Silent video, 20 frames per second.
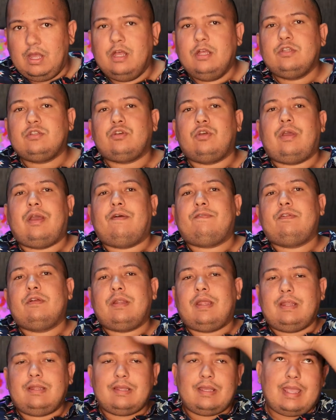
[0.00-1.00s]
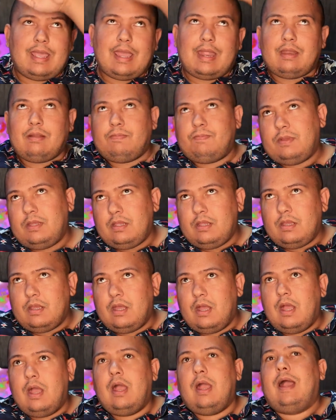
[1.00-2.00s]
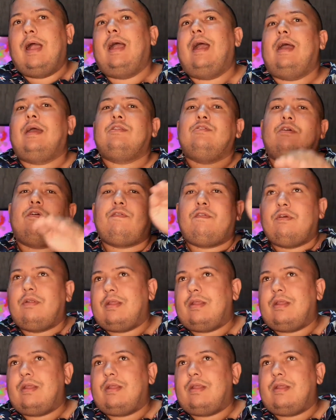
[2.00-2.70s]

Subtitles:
So you have to rent a canopy, and you have to